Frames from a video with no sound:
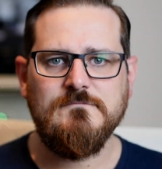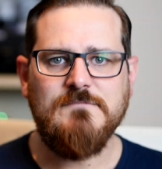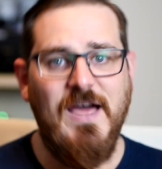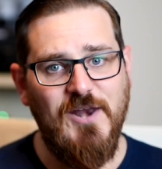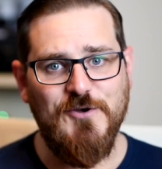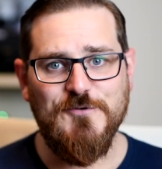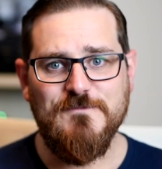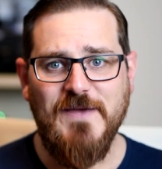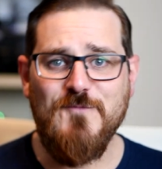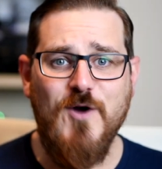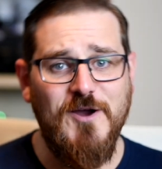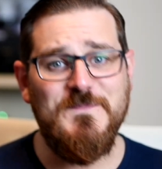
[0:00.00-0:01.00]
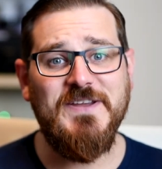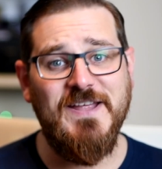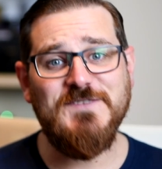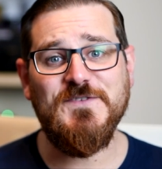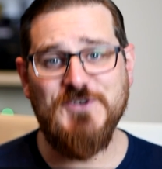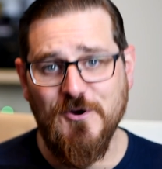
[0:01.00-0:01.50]
Hello and welcome to
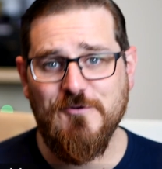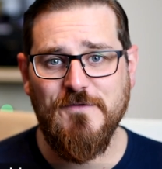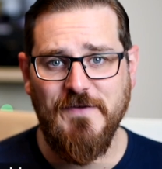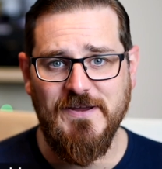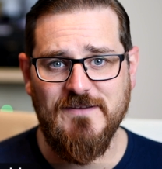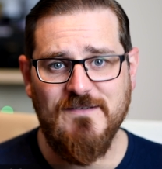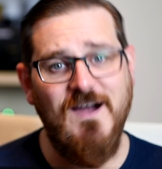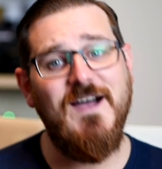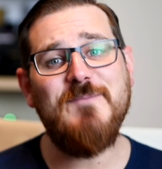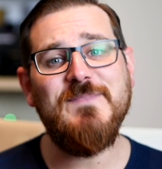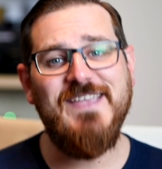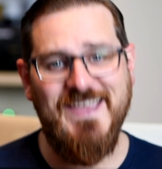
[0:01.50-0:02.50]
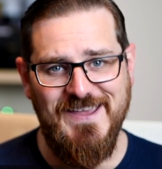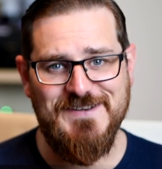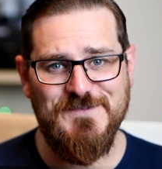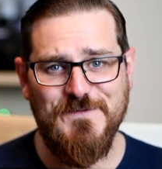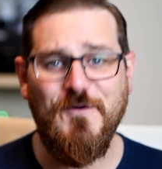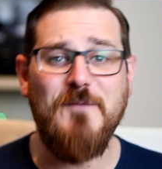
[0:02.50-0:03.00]
Kits Photography. I'm Kit
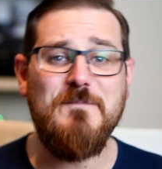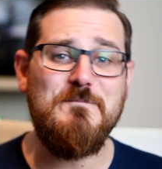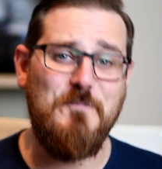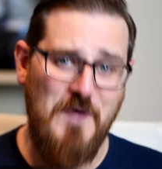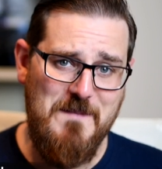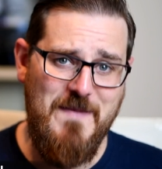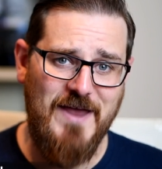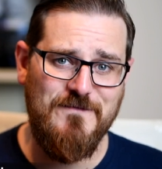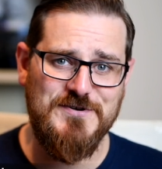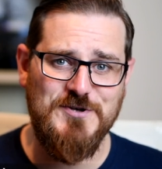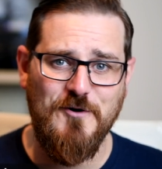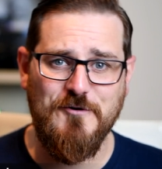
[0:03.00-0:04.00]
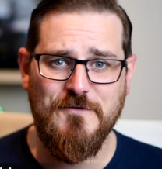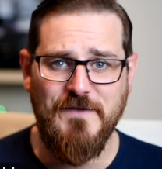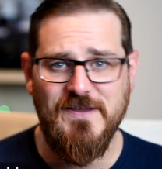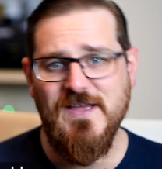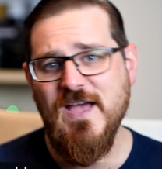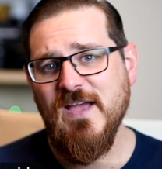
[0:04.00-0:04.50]
from Bremac
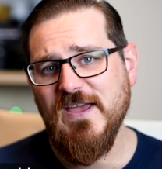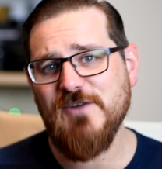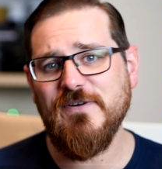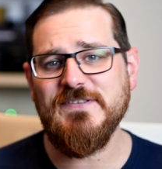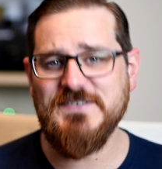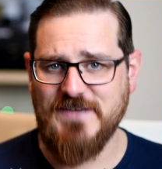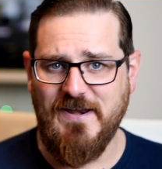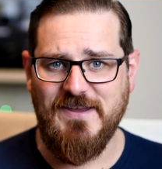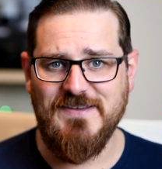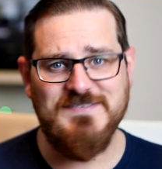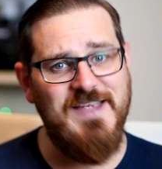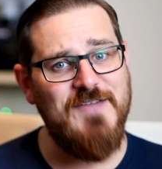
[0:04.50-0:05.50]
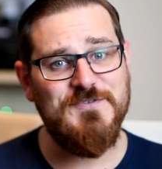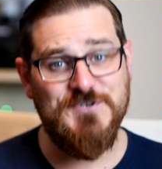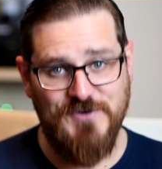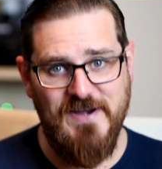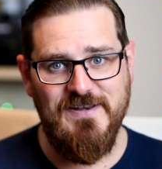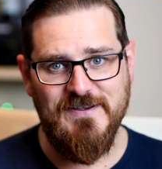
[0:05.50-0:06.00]
Photography here in sunny South
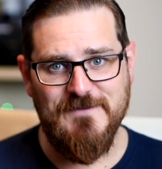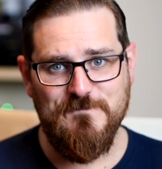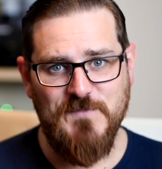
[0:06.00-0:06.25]
Australia.